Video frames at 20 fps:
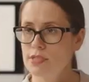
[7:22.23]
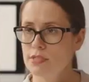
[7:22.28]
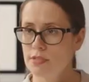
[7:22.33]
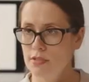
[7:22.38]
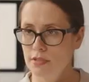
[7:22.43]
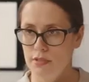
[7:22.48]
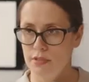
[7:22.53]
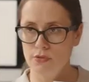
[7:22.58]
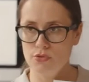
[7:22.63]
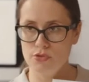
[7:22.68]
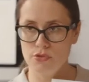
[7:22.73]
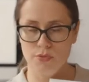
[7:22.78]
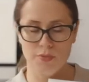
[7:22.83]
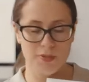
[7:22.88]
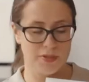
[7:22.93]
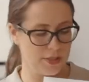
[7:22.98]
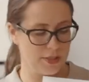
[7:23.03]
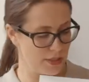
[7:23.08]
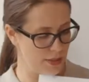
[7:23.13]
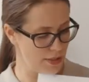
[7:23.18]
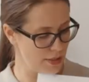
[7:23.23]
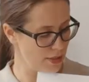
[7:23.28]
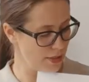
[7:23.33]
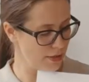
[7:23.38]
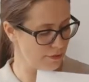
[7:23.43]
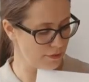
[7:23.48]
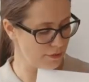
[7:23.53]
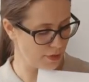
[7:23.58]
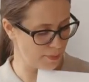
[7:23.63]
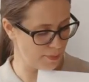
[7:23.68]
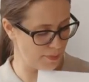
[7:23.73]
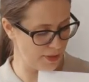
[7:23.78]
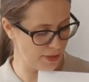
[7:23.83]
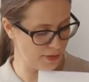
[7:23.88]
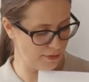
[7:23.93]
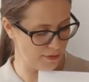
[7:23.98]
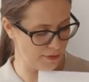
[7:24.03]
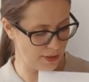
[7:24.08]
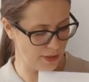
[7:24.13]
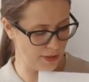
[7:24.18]
However, experts have
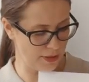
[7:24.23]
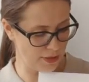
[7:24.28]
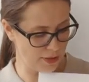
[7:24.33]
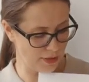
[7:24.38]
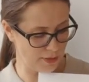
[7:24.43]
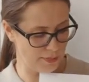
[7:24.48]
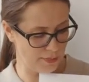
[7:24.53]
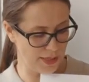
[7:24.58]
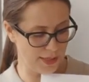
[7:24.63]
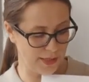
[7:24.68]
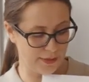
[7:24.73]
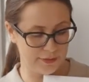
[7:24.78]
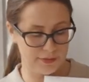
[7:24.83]
pointed out that this law